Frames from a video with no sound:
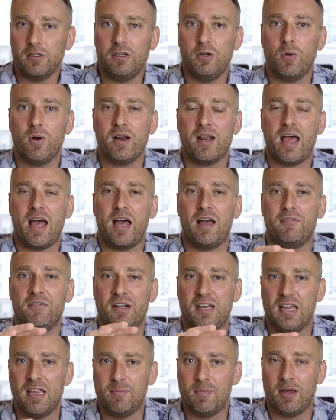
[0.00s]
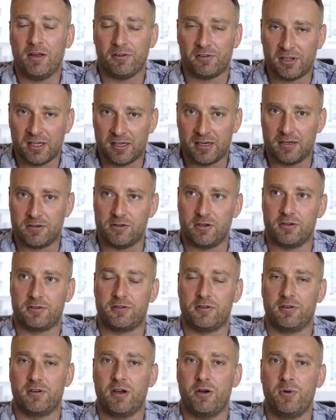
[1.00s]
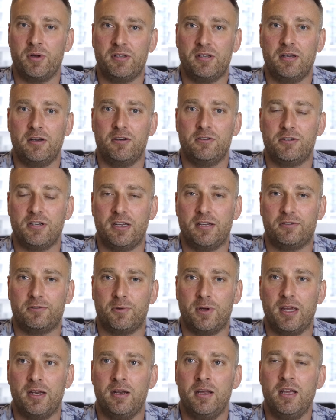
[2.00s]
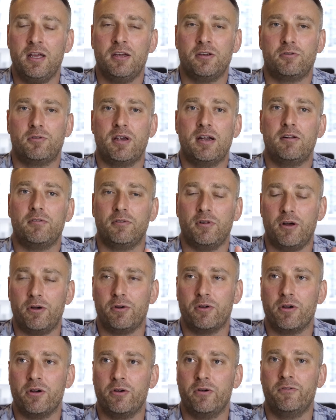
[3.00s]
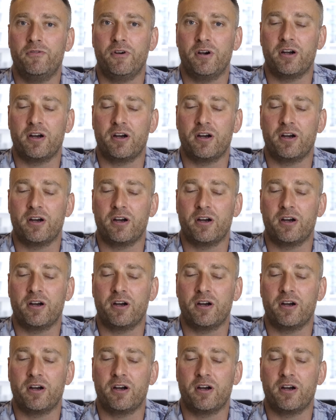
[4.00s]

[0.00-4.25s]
you want to have an email signature. So go into your G Suite, create a logo for